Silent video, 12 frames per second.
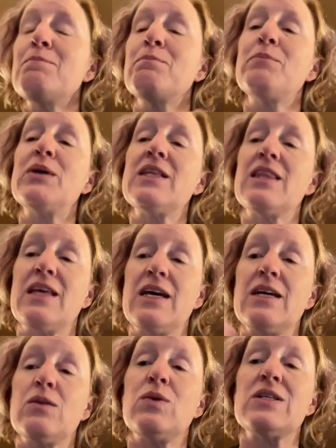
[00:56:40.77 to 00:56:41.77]
But
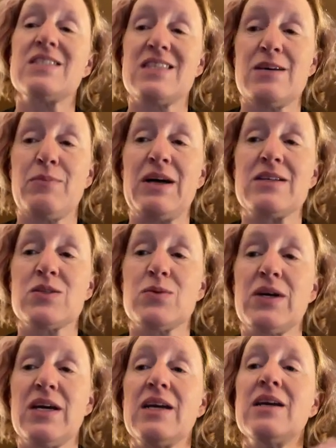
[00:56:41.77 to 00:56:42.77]
then once they pass
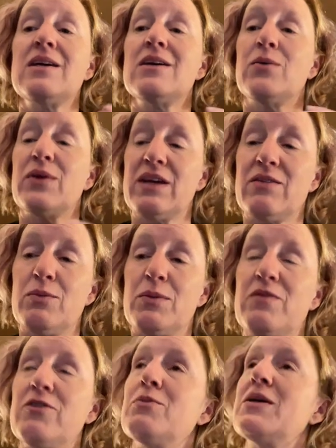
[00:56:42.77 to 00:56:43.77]
away, we give them a
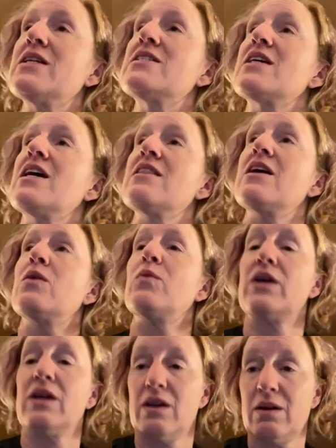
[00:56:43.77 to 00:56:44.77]
few minutes, and then
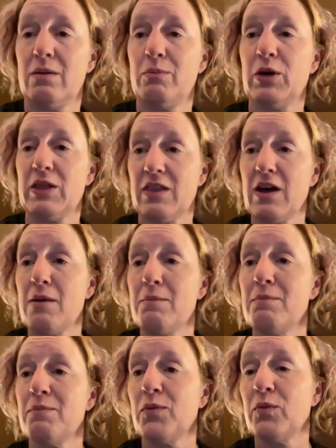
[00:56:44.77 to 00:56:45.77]
we get
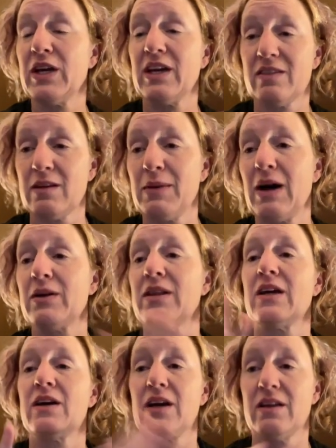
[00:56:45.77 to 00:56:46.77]
them out of
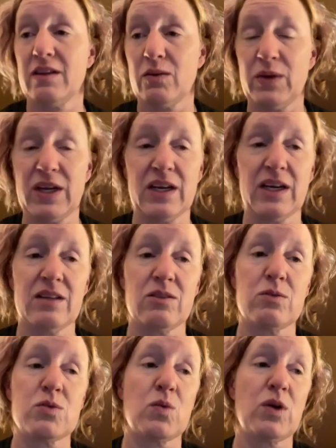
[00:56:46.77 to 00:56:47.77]
there, and then we can get
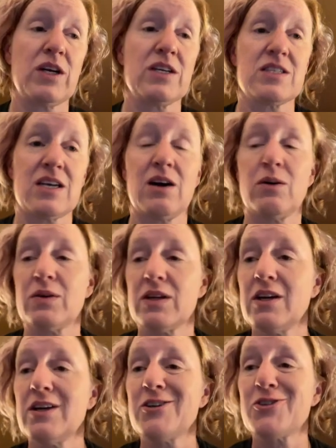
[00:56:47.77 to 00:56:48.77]
those organs out
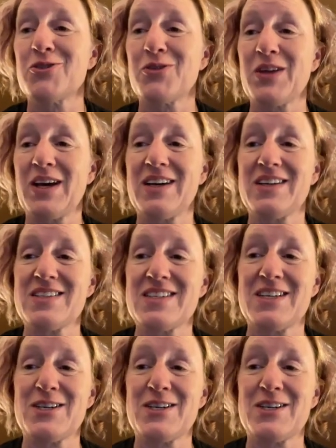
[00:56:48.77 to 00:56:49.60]
so that